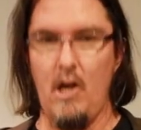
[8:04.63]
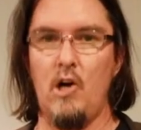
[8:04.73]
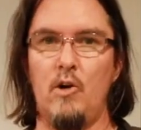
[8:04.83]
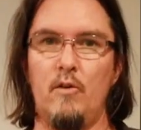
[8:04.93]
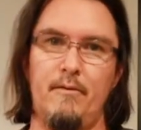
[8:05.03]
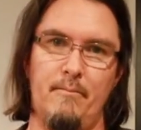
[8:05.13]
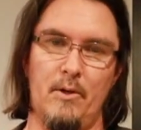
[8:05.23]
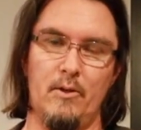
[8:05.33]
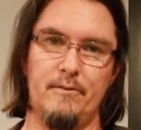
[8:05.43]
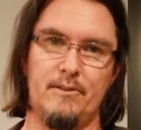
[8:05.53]
of
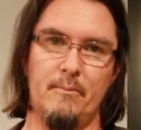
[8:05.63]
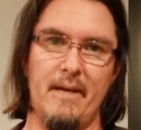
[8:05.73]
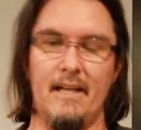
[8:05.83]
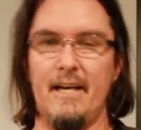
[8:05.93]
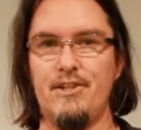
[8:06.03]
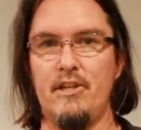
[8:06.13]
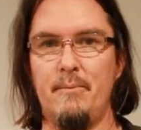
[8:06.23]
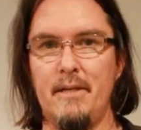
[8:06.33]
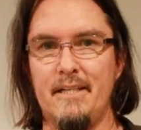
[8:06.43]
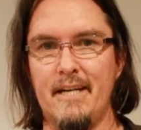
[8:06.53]
both some
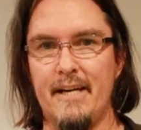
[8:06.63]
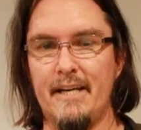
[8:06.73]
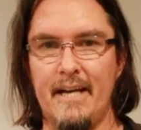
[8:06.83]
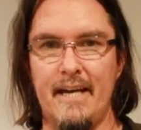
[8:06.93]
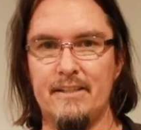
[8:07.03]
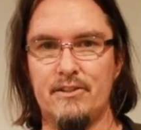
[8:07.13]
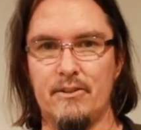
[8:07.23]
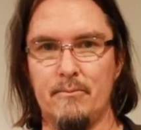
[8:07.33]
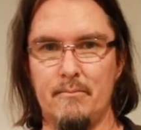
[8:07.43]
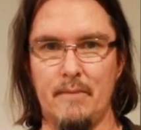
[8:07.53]
LRGB data and
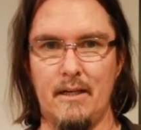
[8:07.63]
some